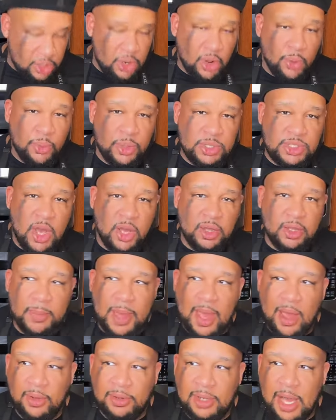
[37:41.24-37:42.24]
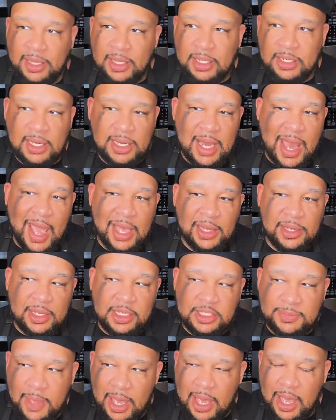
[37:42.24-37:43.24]
You know, we talk about like in the
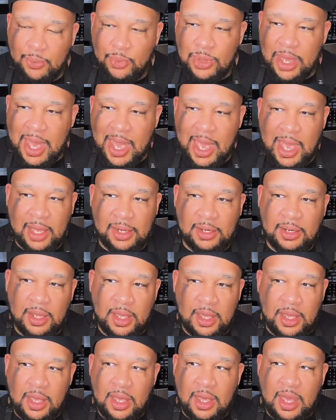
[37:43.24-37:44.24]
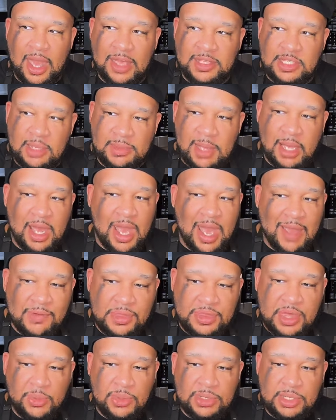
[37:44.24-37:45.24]
'90s, man. We had it seemed like
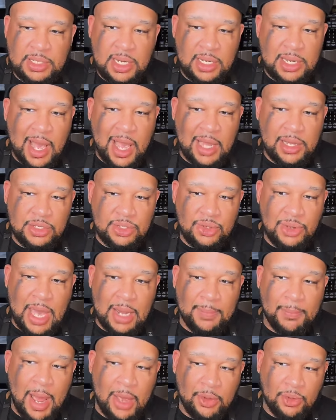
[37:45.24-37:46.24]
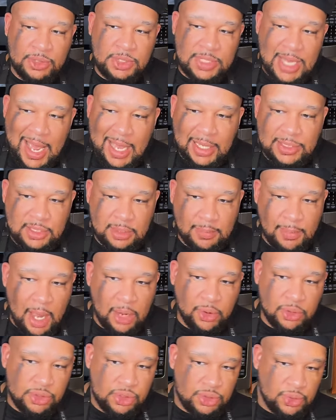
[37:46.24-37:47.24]
everything was in the '90s. You had Michael Jackson,
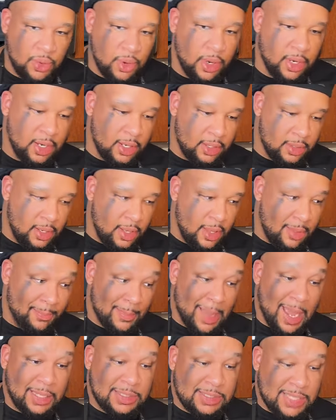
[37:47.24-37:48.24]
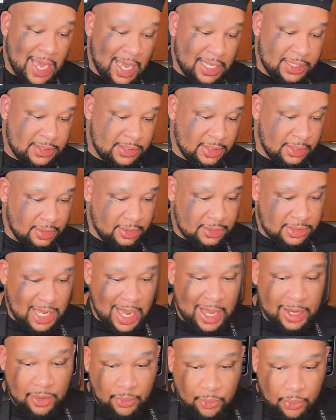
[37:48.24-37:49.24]
Michael Jordan, Mike Tyson,
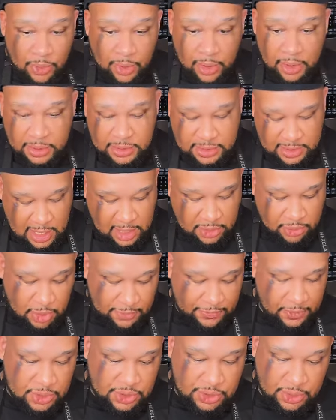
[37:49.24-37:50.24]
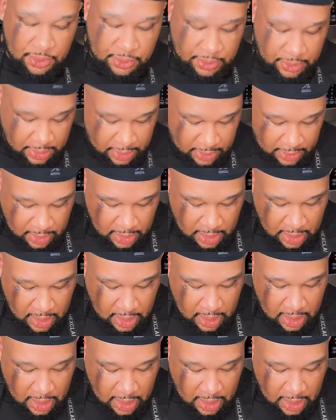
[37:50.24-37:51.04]
Tiger Woods, Ken Griffey Jr.